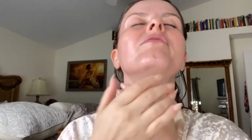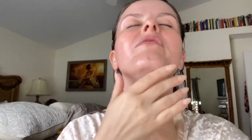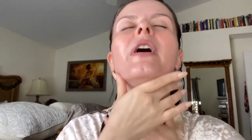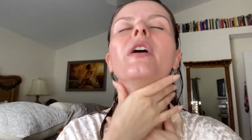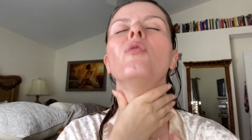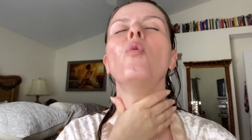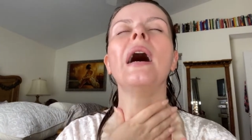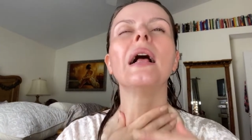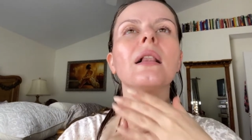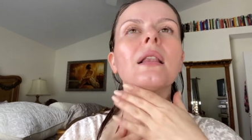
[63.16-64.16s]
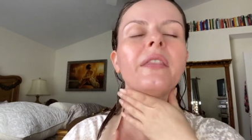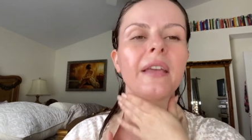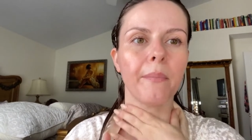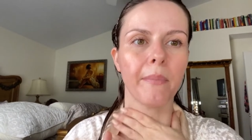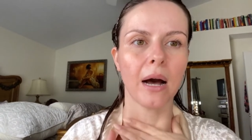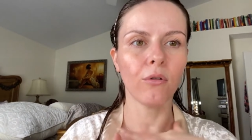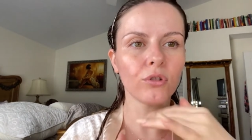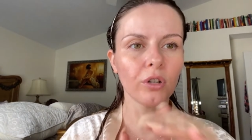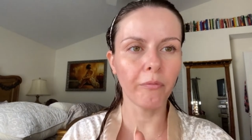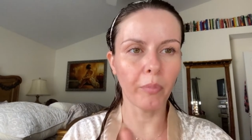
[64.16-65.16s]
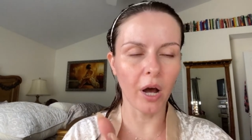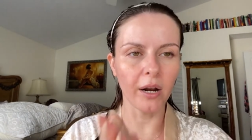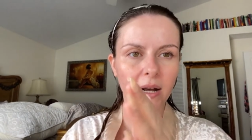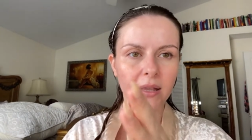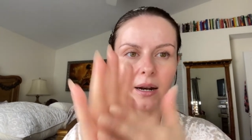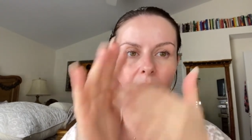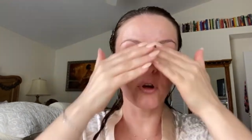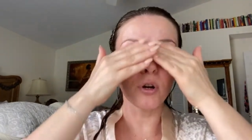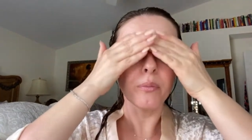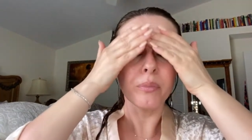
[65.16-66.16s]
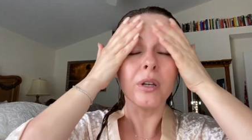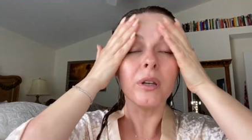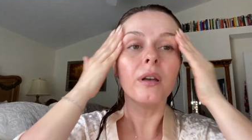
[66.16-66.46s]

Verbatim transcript: very well the amount of product that I'm gonna be